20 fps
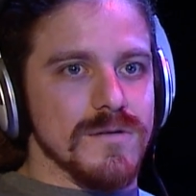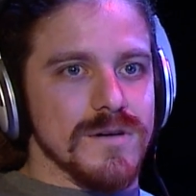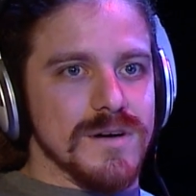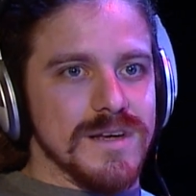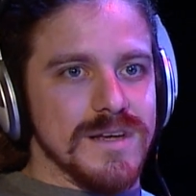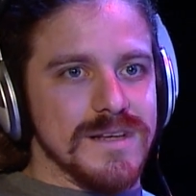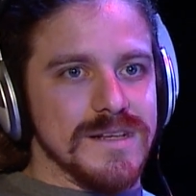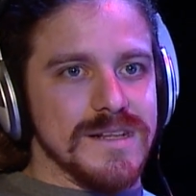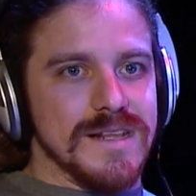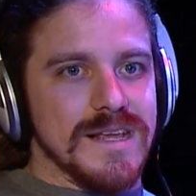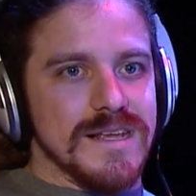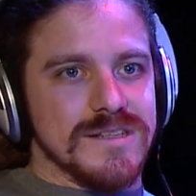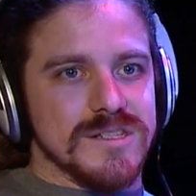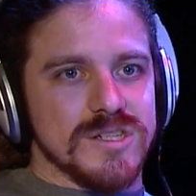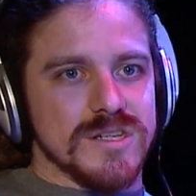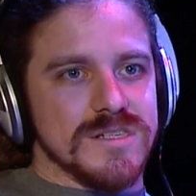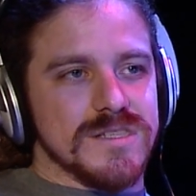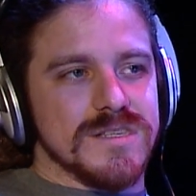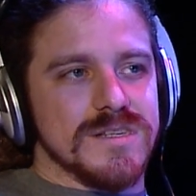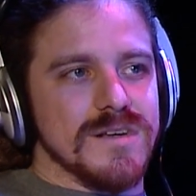it's
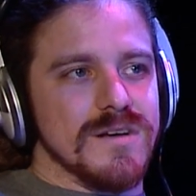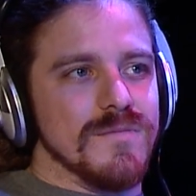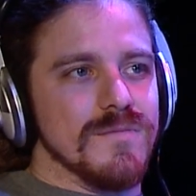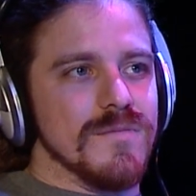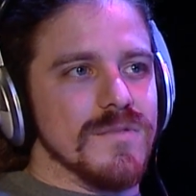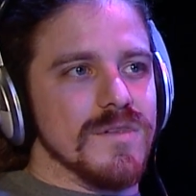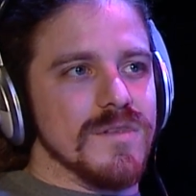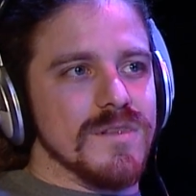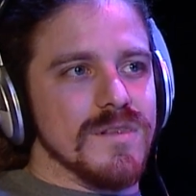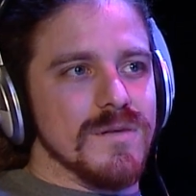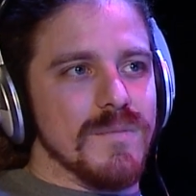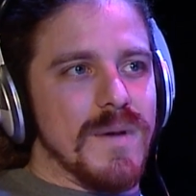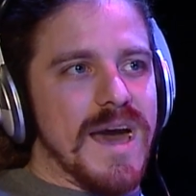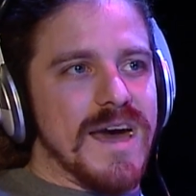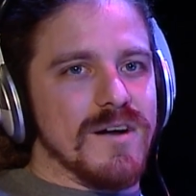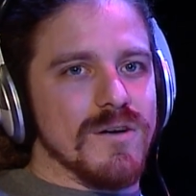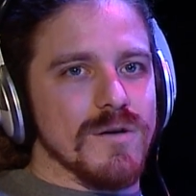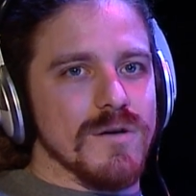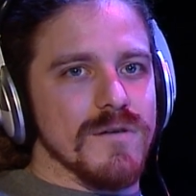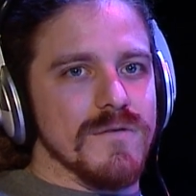just the
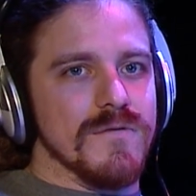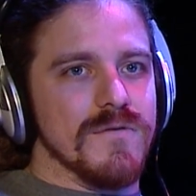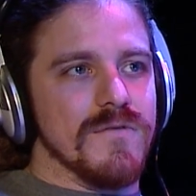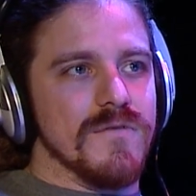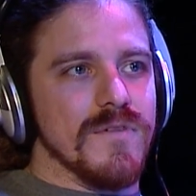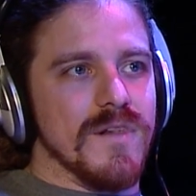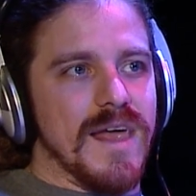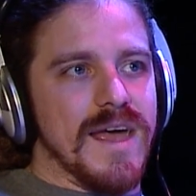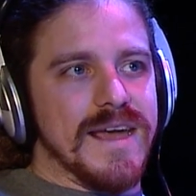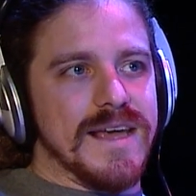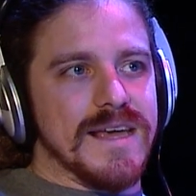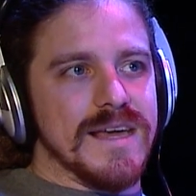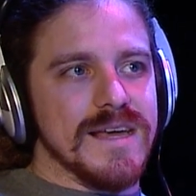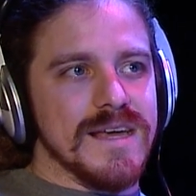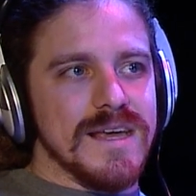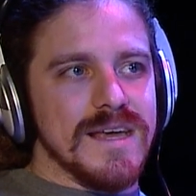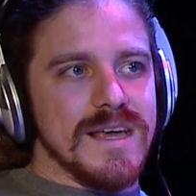matter of like,